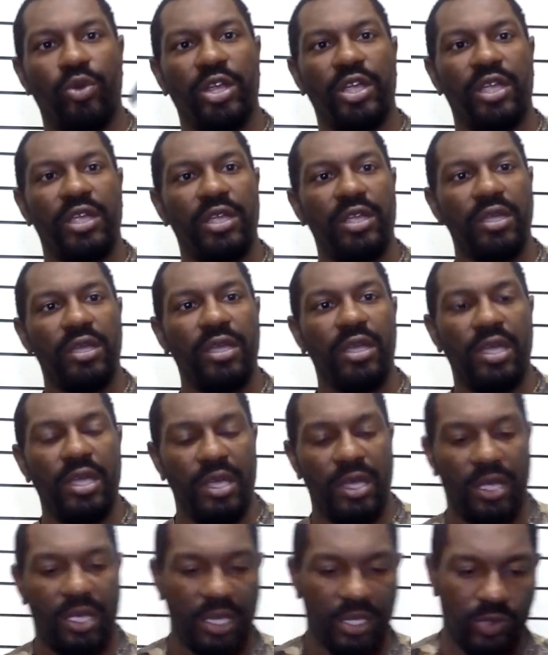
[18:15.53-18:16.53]
rig,
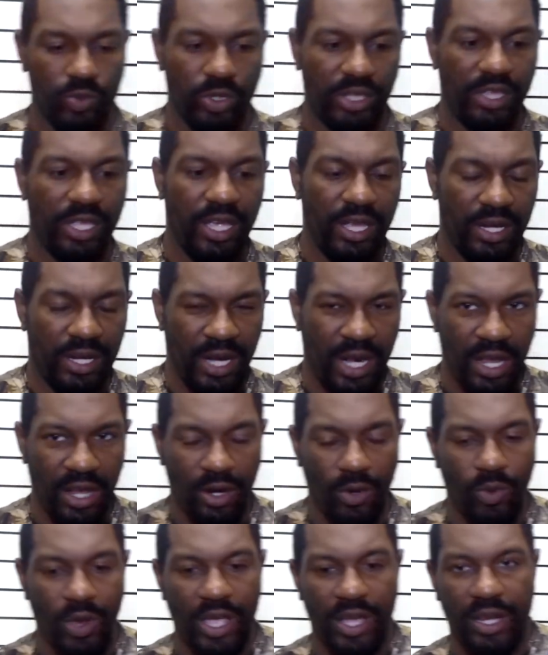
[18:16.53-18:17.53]
because with that
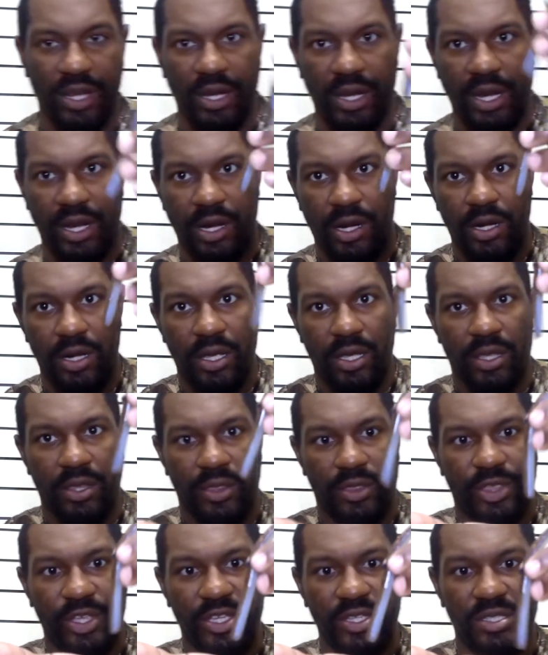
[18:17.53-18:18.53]
nail weight in there,
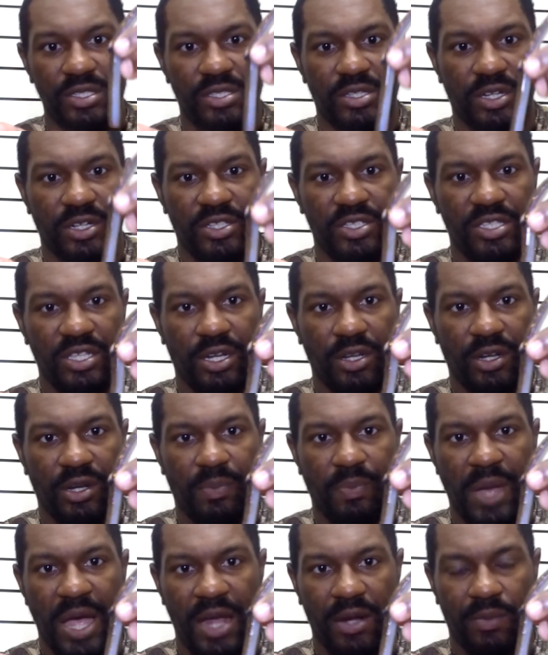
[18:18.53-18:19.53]
this is going to sit on the
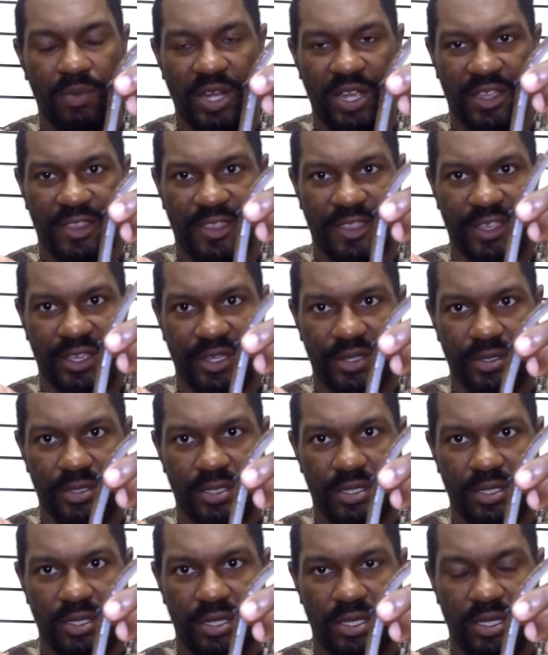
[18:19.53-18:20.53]
bottom like
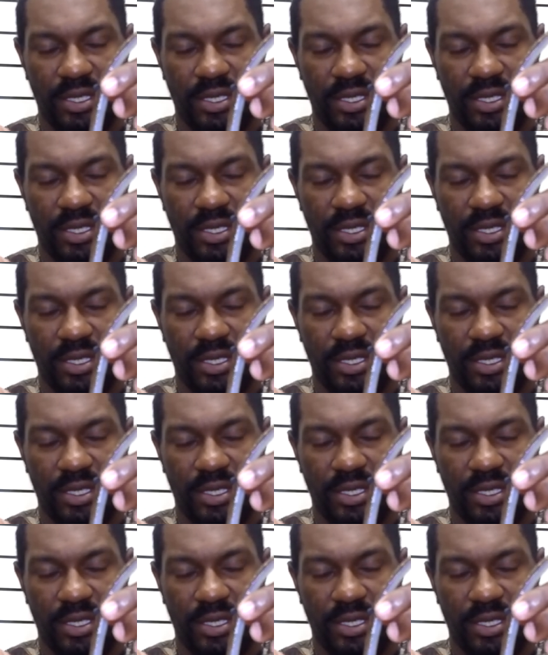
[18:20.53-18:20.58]
this.